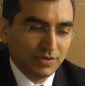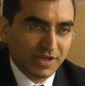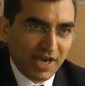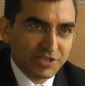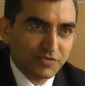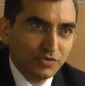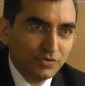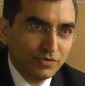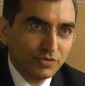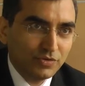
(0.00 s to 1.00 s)
cash
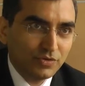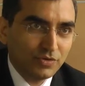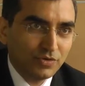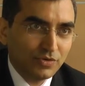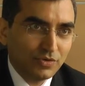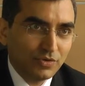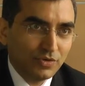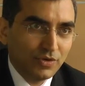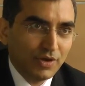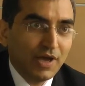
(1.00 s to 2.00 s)
flow
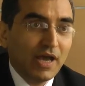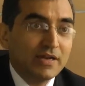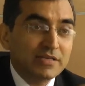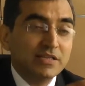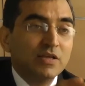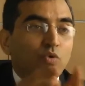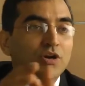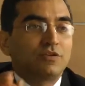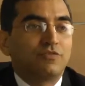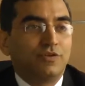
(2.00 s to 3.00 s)
and understand the
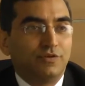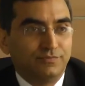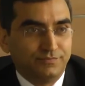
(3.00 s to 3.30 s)
waterfall.